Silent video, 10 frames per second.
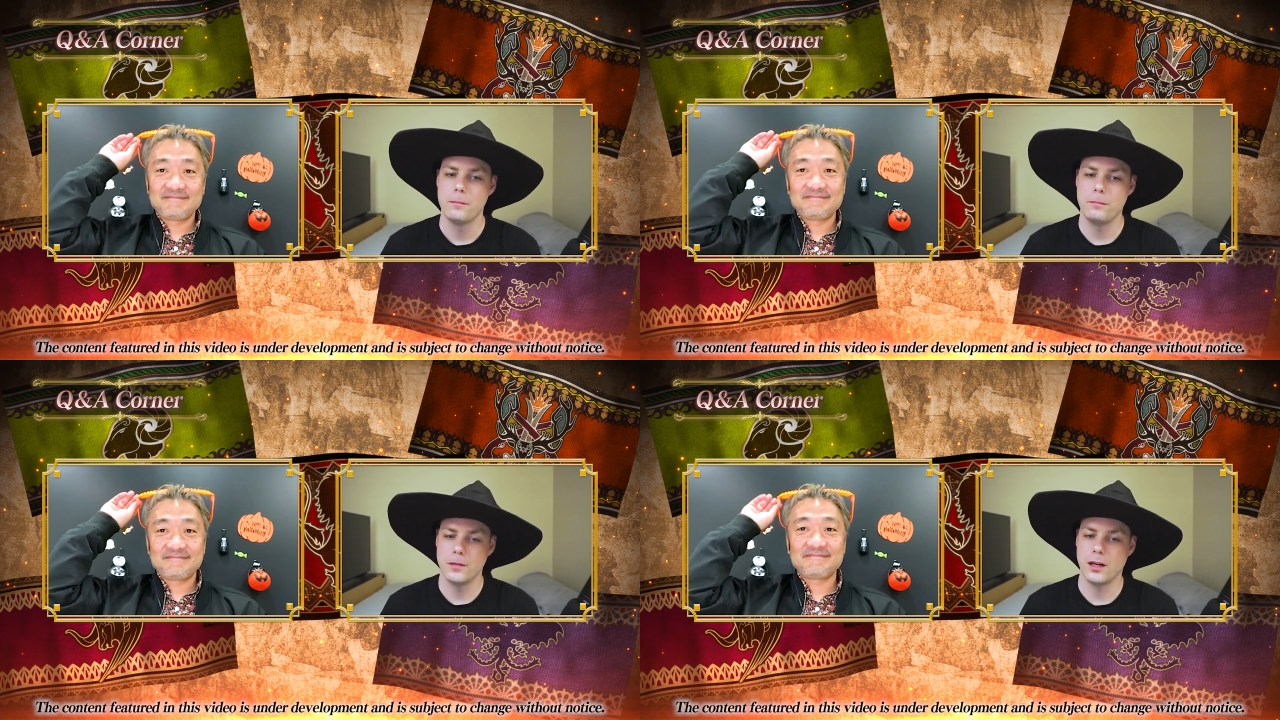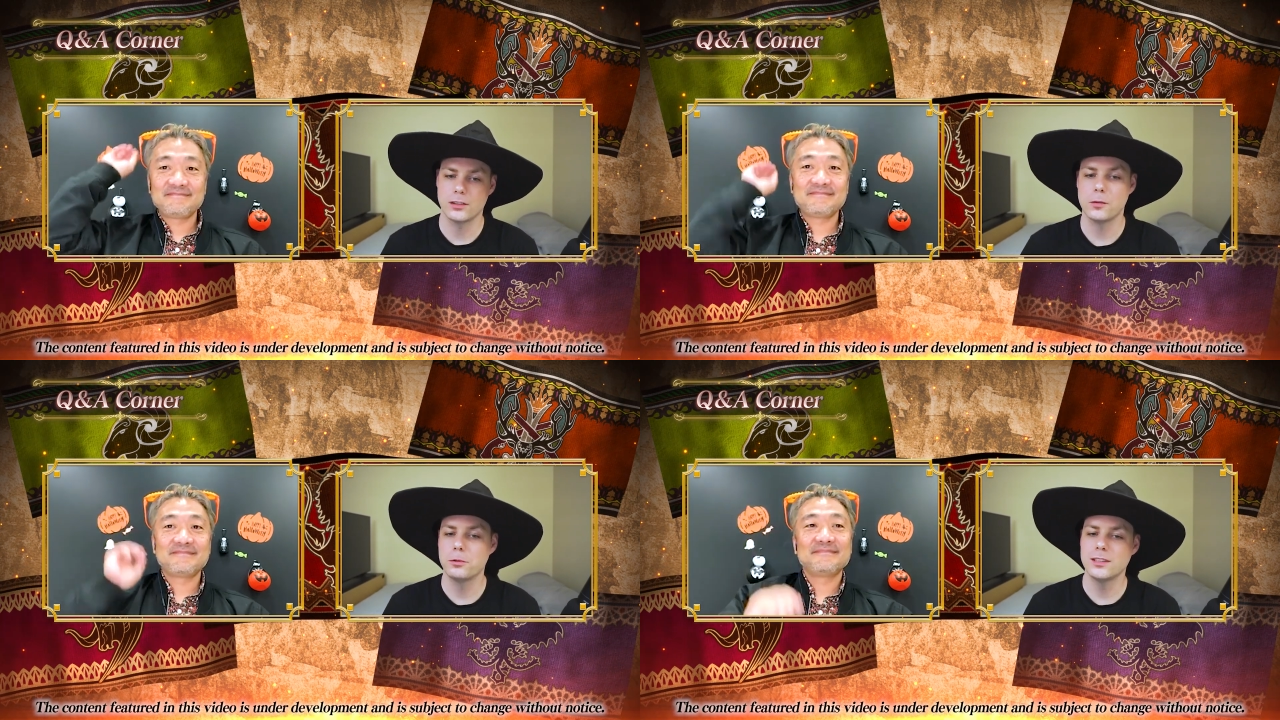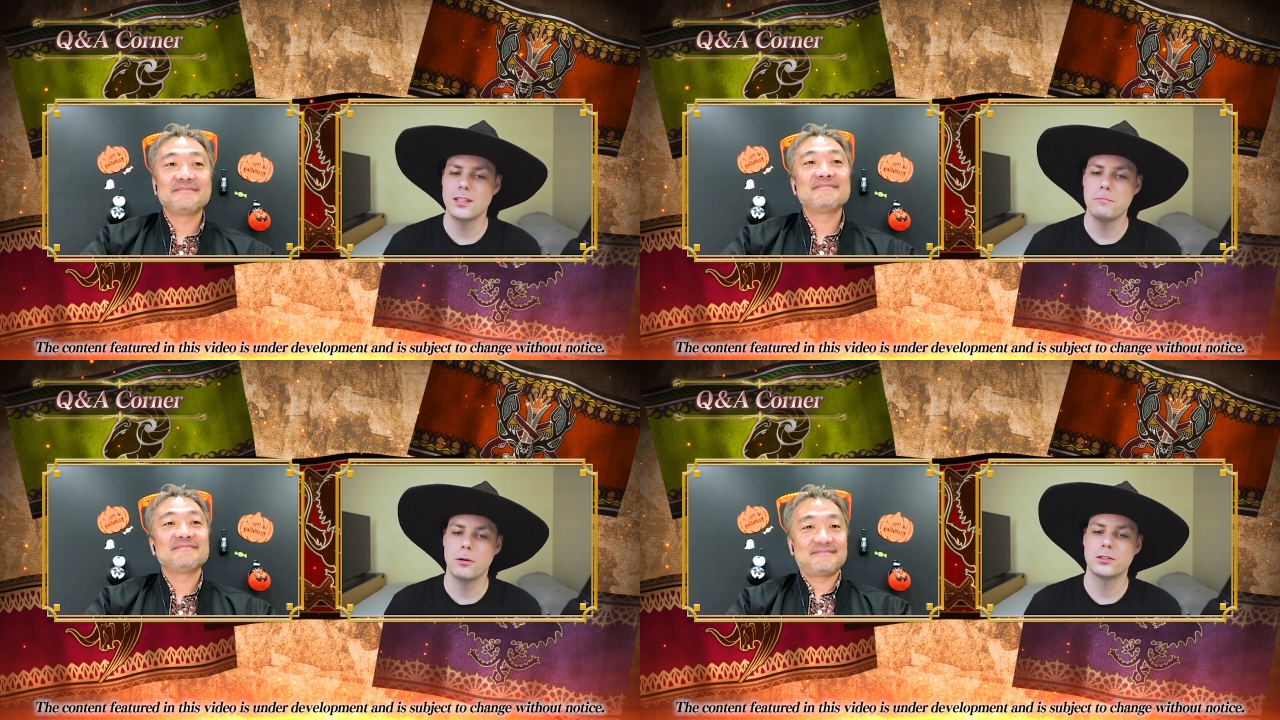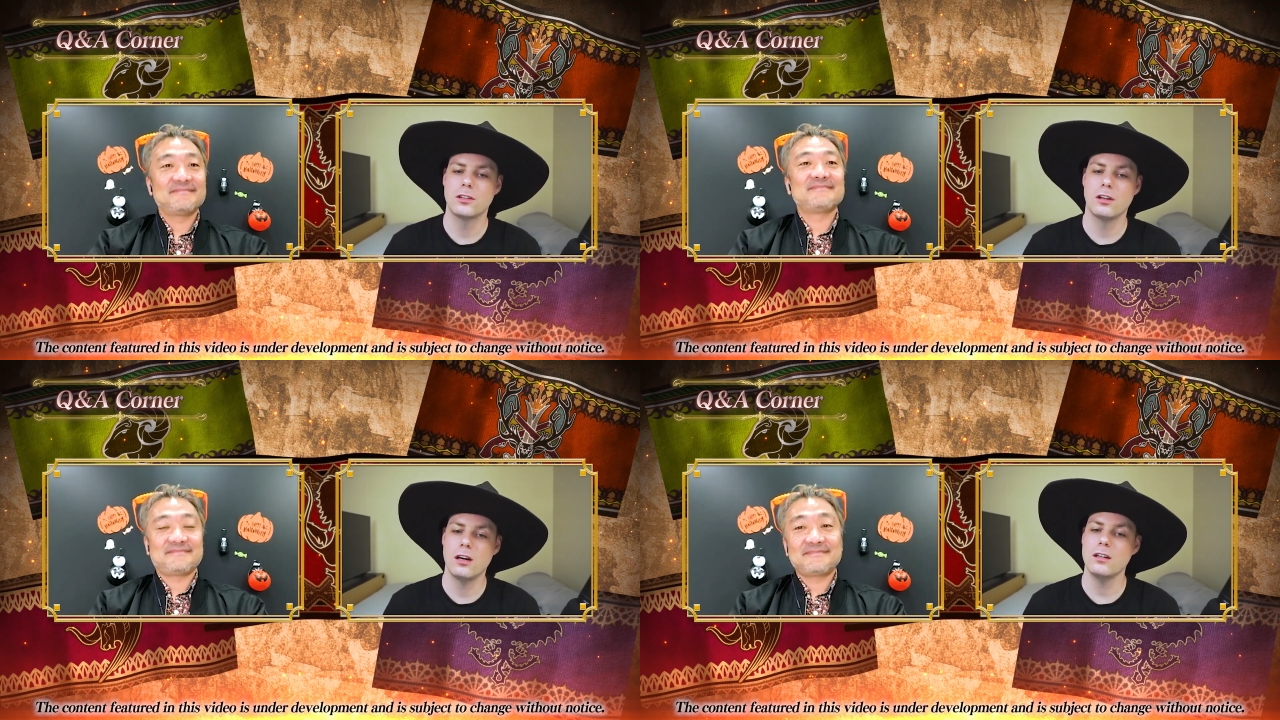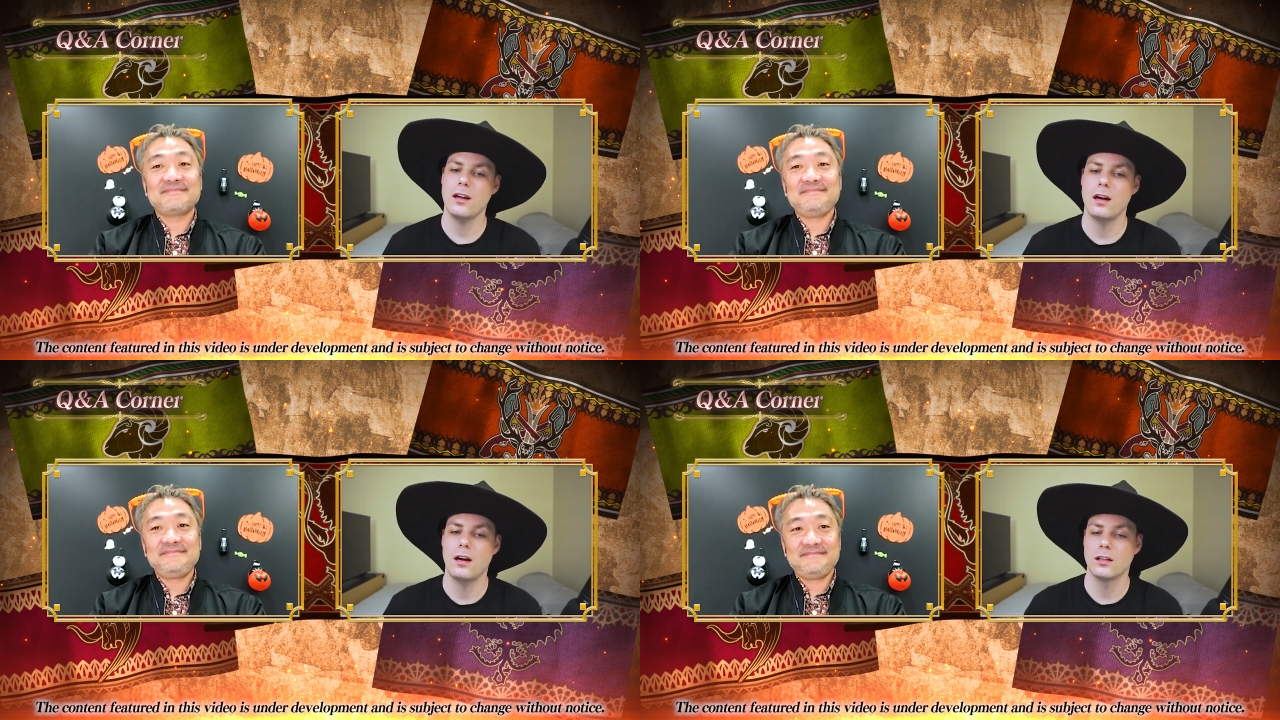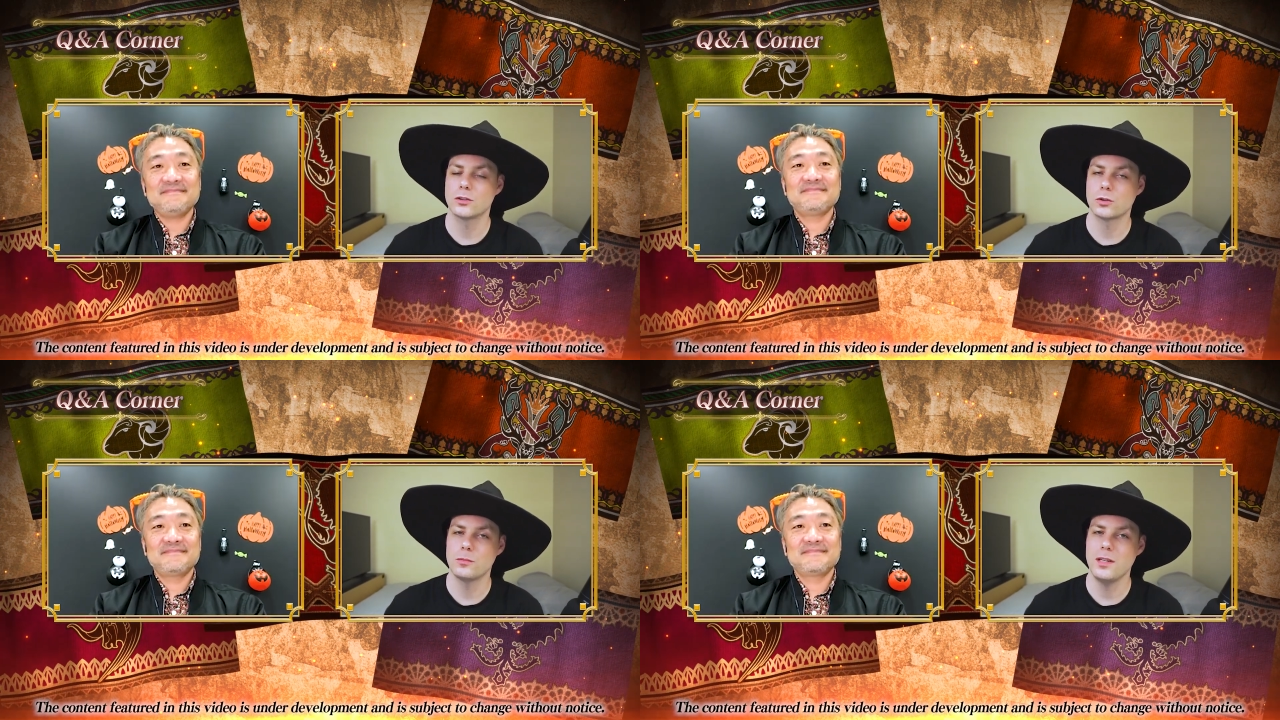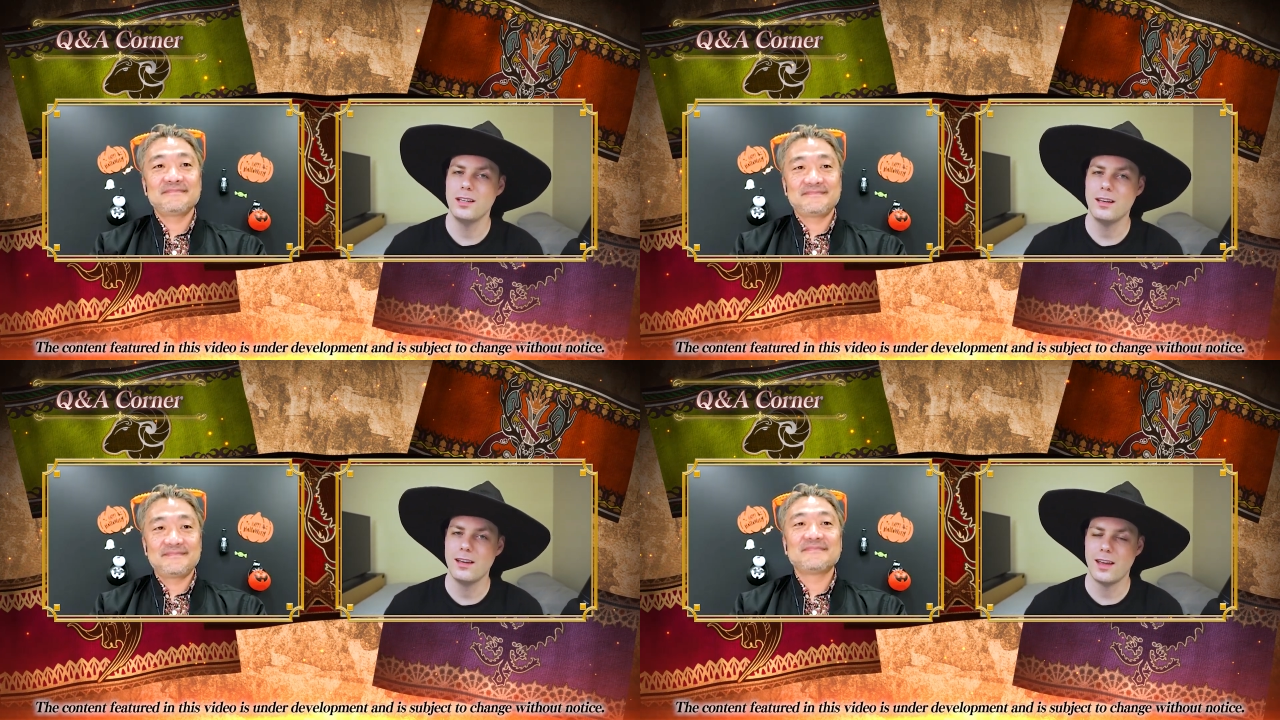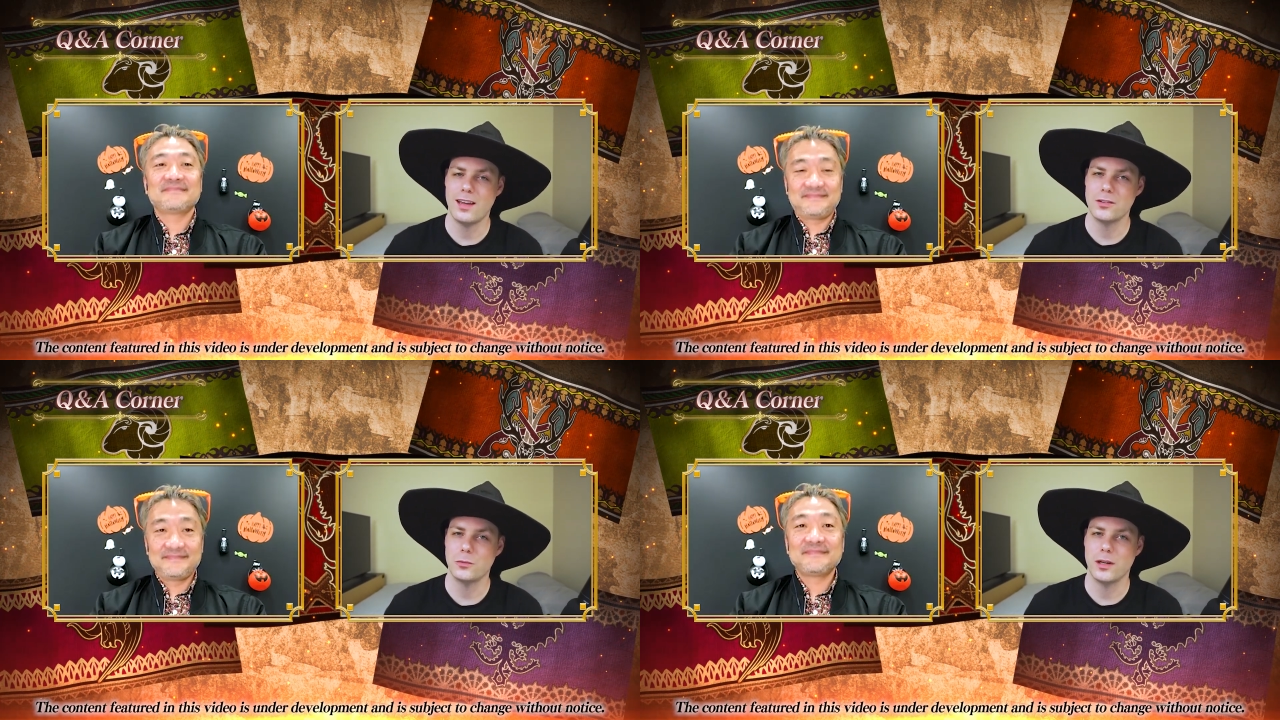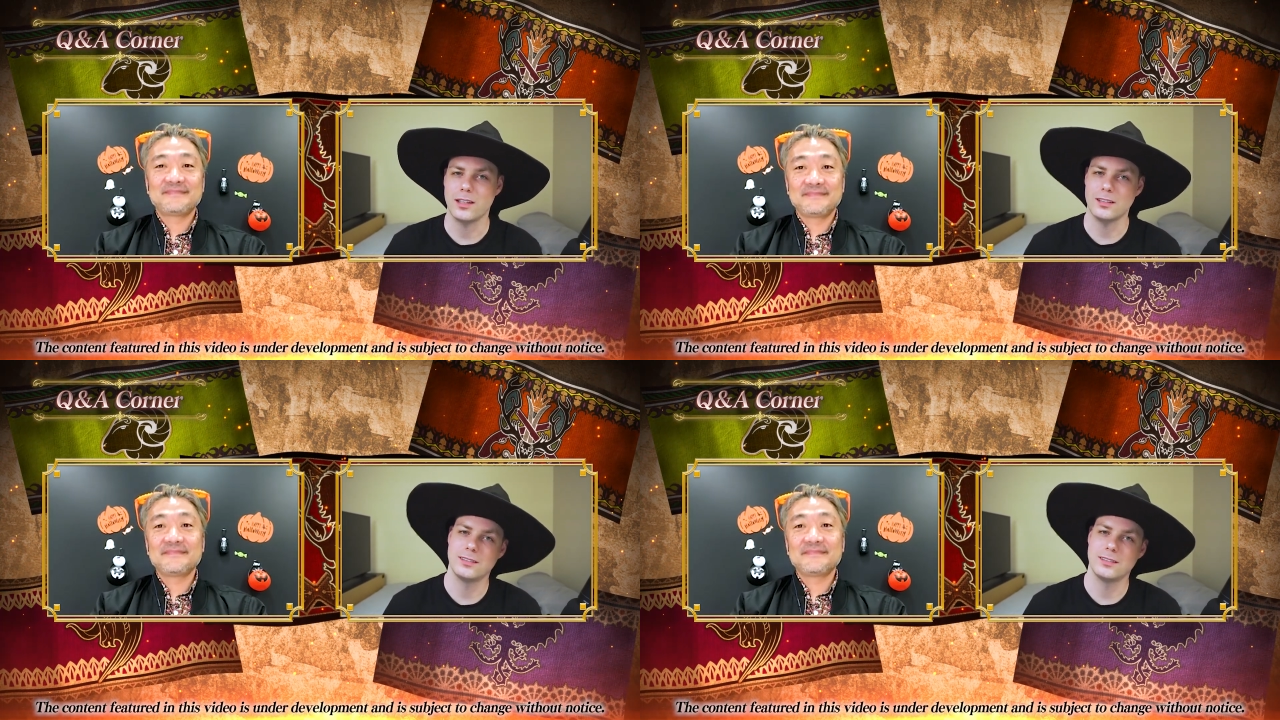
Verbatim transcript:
Speaker 1: uh, so please keep posting your art on social media and Reddit.